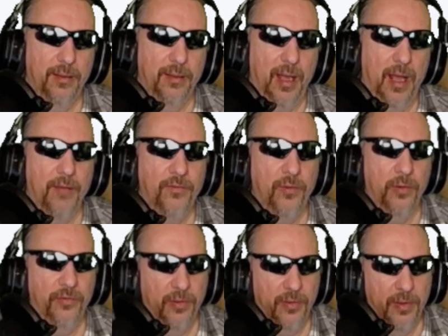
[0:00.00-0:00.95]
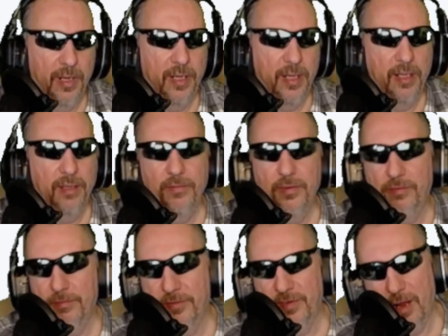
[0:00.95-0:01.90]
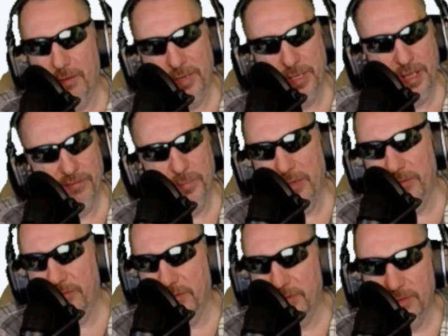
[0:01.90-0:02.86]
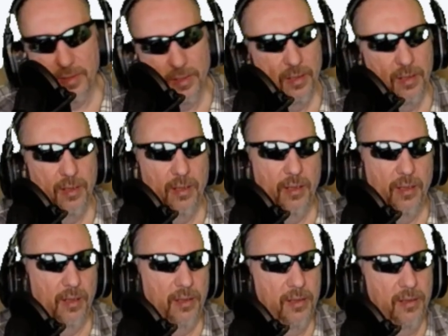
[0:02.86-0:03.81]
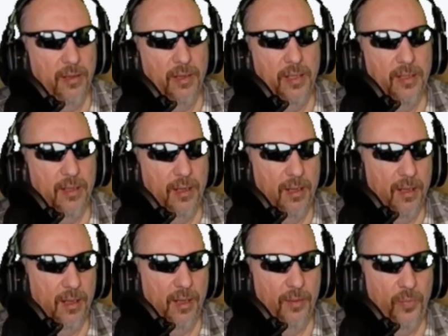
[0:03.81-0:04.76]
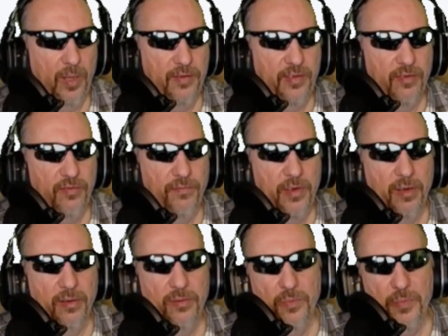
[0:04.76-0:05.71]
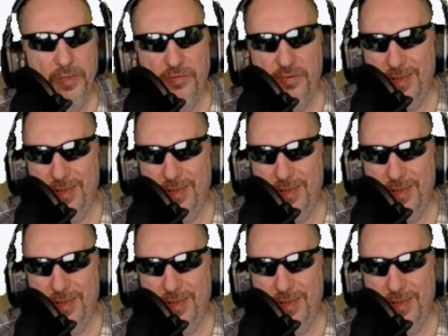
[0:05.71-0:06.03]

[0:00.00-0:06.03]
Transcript: and of course you're gonna need which which I already have mentioned. You're gonna need a, a PlayStation VR2 PC